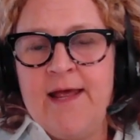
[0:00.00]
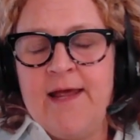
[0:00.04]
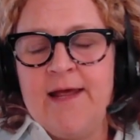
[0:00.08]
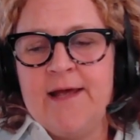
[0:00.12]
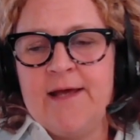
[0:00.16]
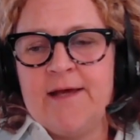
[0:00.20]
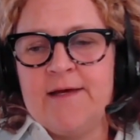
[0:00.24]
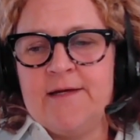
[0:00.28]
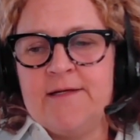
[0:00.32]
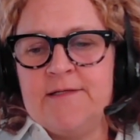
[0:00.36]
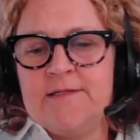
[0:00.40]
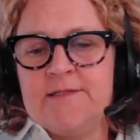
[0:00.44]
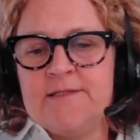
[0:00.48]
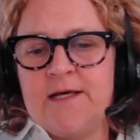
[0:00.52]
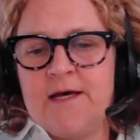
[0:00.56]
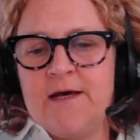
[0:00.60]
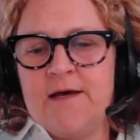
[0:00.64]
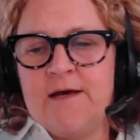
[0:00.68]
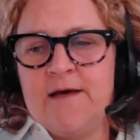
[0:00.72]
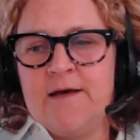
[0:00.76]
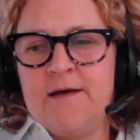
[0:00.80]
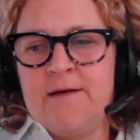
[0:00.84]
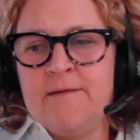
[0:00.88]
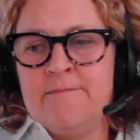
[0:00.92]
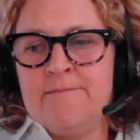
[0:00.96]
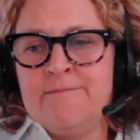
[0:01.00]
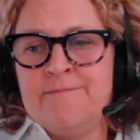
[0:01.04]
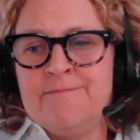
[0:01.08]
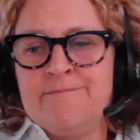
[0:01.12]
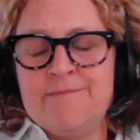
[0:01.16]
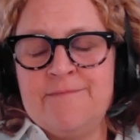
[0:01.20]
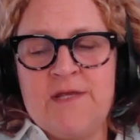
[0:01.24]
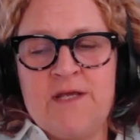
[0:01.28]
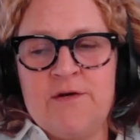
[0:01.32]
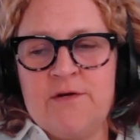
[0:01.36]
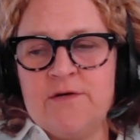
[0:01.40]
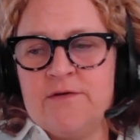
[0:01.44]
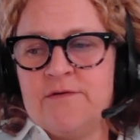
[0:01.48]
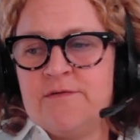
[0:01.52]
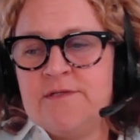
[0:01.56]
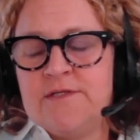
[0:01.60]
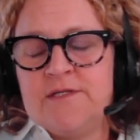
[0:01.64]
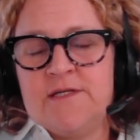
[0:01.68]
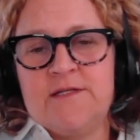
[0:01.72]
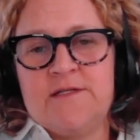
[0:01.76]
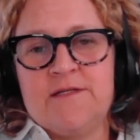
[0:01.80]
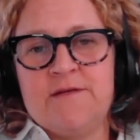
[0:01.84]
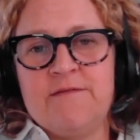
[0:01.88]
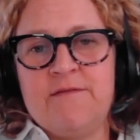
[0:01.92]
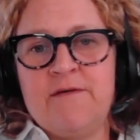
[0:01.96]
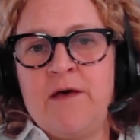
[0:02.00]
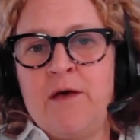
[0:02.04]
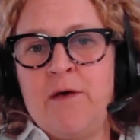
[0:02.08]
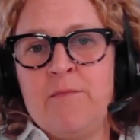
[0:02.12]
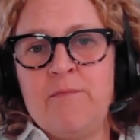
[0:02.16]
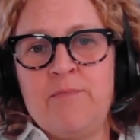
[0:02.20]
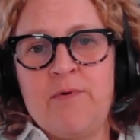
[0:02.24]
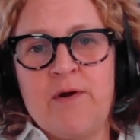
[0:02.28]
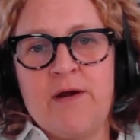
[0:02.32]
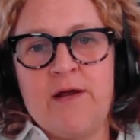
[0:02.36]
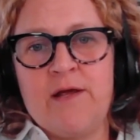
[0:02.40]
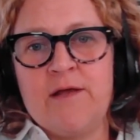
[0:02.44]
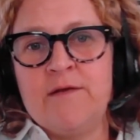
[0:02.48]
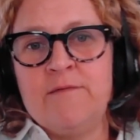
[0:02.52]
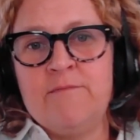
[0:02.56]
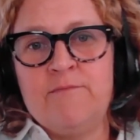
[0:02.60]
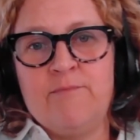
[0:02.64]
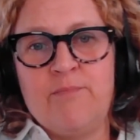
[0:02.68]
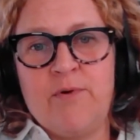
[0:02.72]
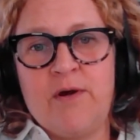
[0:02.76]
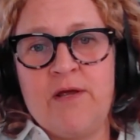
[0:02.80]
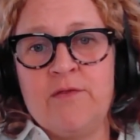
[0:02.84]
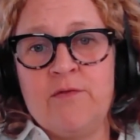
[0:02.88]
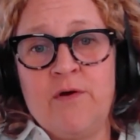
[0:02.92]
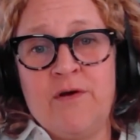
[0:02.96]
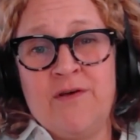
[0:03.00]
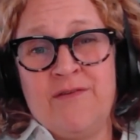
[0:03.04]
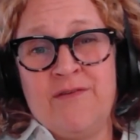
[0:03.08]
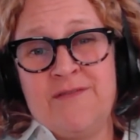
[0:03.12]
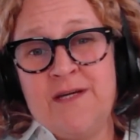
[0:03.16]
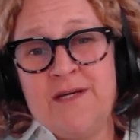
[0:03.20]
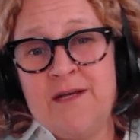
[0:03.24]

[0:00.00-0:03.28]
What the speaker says: and to develop brand loyalty and